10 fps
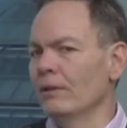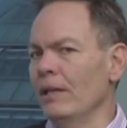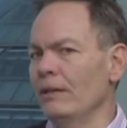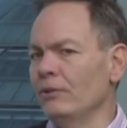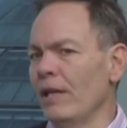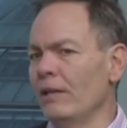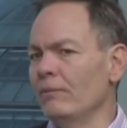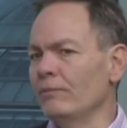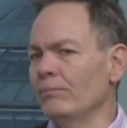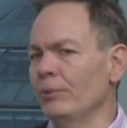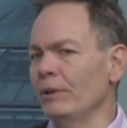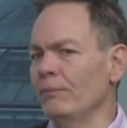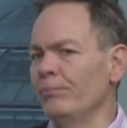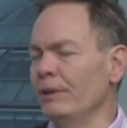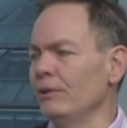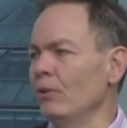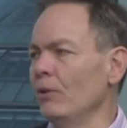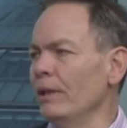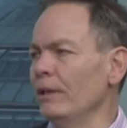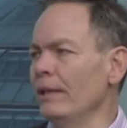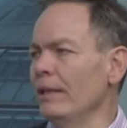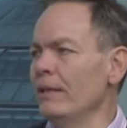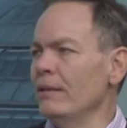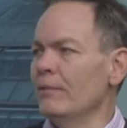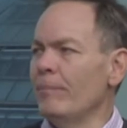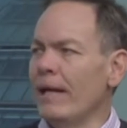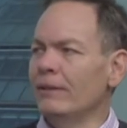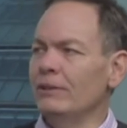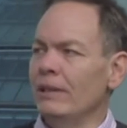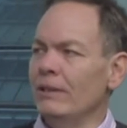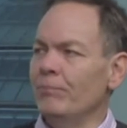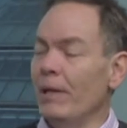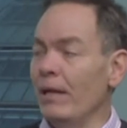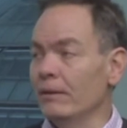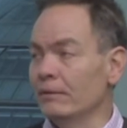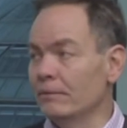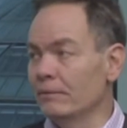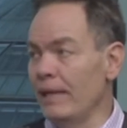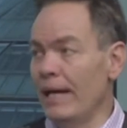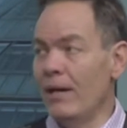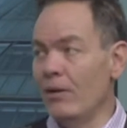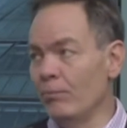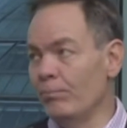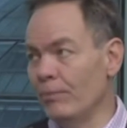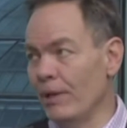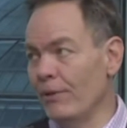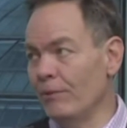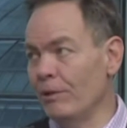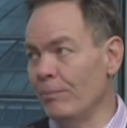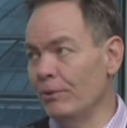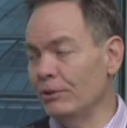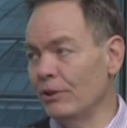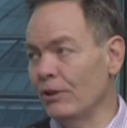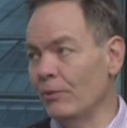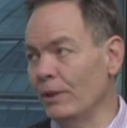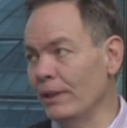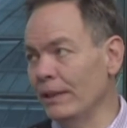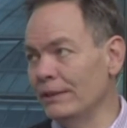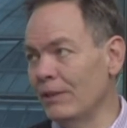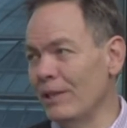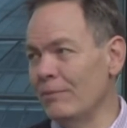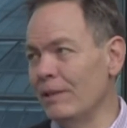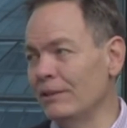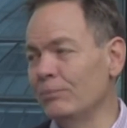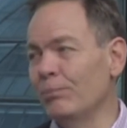and kind of putting Bitcoin in the back seat. But now I think people are starting to realize that, wait a minute, this